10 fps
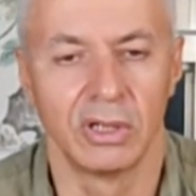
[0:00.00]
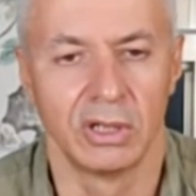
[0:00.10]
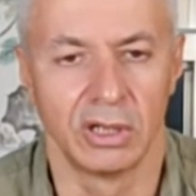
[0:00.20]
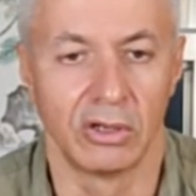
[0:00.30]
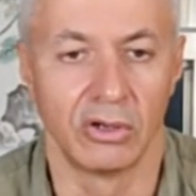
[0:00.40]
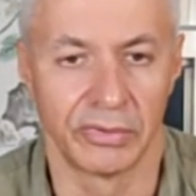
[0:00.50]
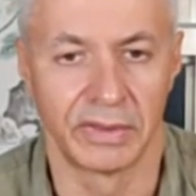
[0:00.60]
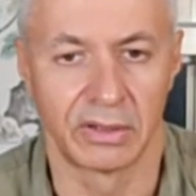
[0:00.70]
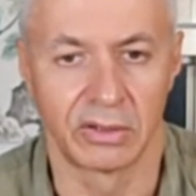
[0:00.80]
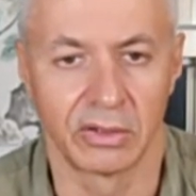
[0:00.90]
her
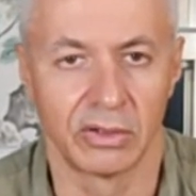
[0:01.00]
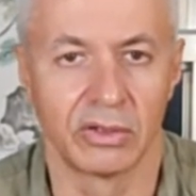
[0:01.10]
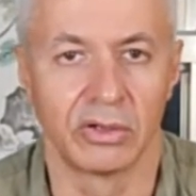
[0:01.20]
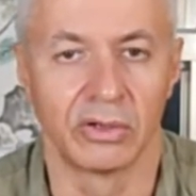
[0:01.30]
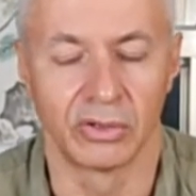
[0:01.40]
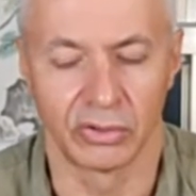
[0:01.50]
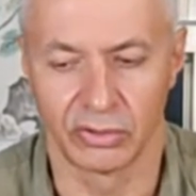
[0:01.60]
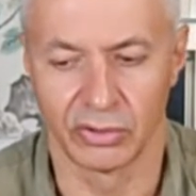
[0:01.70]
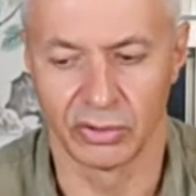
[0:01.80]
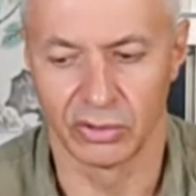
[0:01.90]
sick
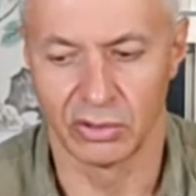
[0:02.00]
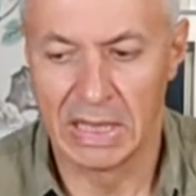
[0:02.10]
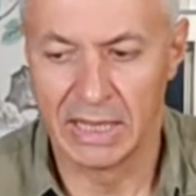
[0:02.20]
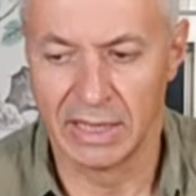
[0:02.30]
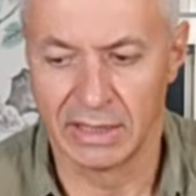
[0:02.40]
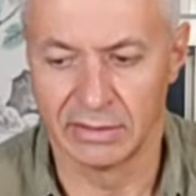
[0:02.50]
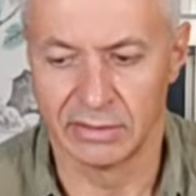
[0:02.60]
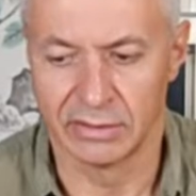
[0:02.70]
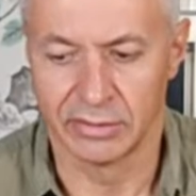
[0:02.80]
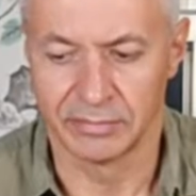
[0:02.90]
girl,
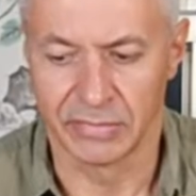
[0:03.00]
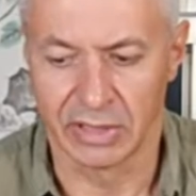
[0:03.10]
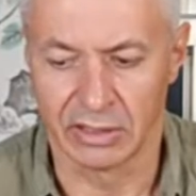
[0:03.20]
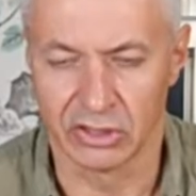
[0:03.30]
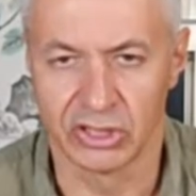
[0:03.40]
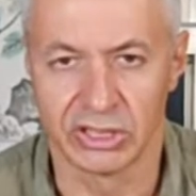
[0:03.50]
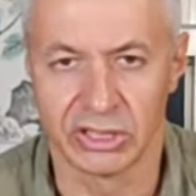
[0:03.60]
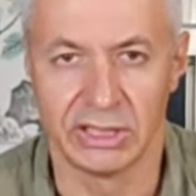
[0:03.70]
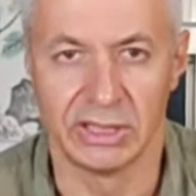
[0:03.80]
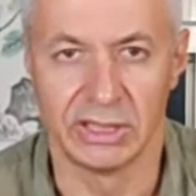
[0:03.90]
and
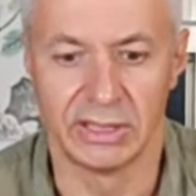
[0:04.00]
she